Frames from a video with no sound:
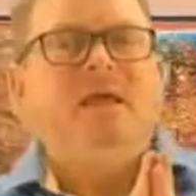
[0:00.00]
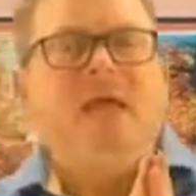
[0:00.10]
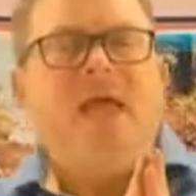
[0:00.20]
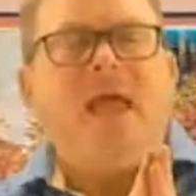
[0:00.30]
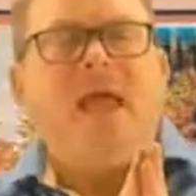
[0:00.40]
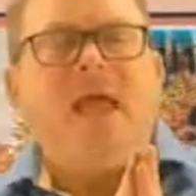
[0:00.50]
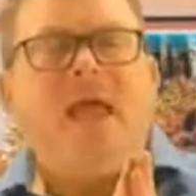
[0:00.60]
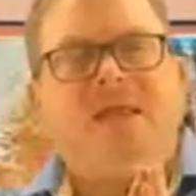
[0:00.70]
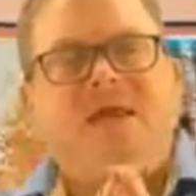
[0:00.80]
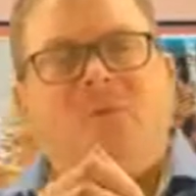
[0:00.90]

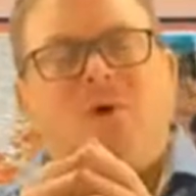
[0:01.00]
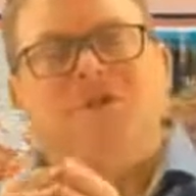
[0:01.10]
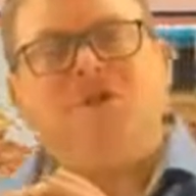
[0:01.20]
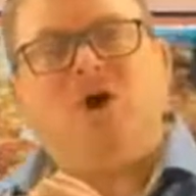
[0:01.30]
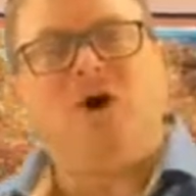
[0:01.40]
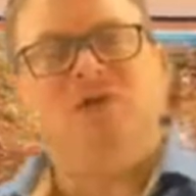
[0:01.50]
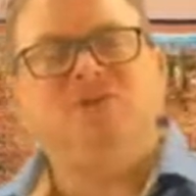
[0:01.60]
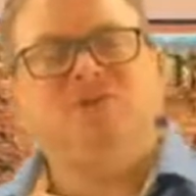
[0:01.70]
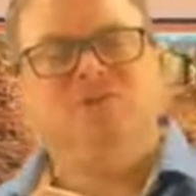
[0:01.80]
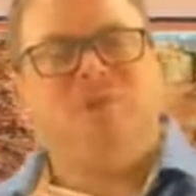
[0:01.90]
and I want to talk
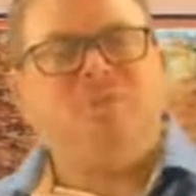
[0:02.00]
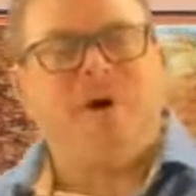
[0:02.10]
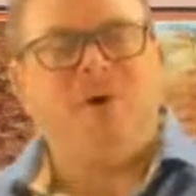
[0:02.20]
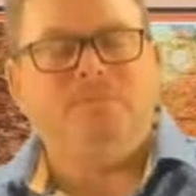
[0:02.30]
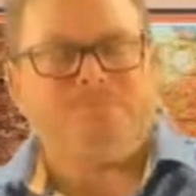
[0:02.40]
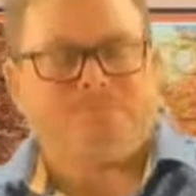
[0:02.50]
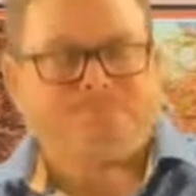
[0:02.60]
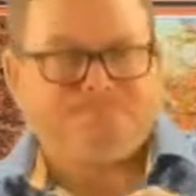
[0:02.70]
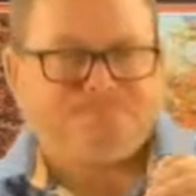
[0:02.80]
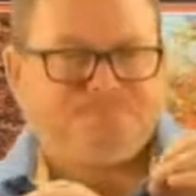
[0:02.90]
to you about
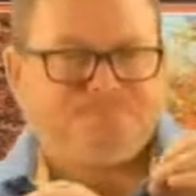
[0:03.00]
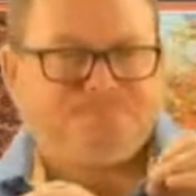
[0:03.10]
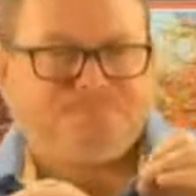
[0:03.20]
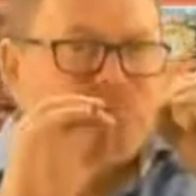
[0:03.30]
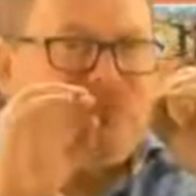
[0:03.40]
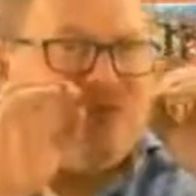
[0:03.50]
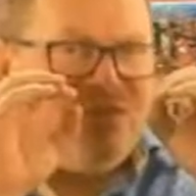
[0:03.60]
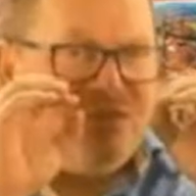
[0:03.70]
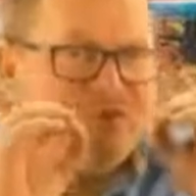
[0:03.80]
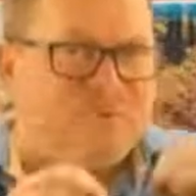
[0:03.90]
the
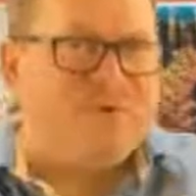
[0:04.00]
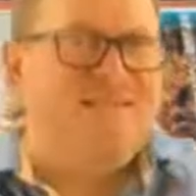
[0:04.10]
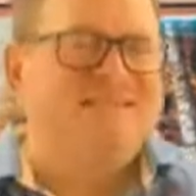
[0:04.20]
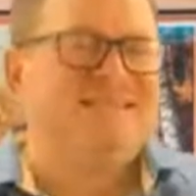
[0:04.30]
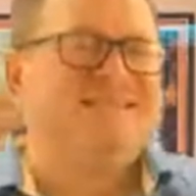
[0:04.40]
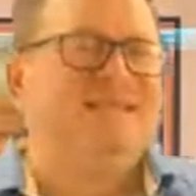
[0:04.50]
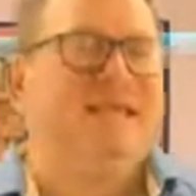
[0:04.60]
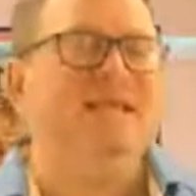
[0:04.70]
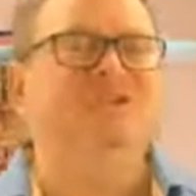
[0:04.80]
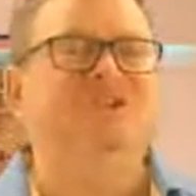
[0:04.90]
three
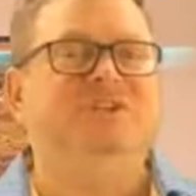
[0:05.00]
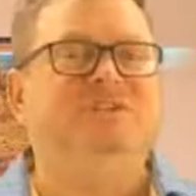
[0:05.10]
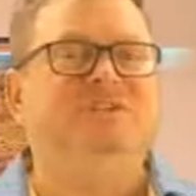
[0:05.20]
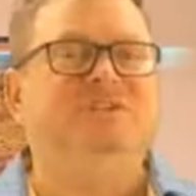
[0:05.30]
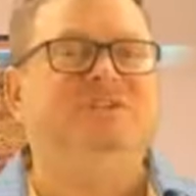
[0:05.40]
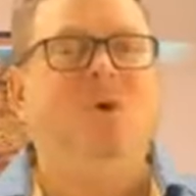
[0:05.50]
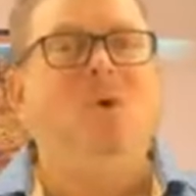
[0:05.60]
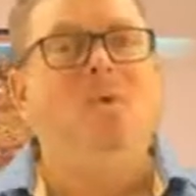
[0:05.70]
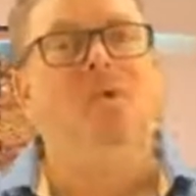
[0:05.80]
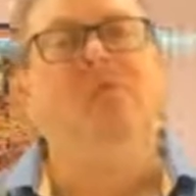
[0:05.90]
stages or
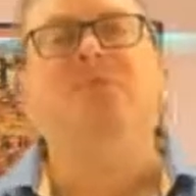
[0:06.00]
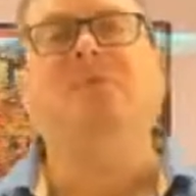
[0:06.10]
the three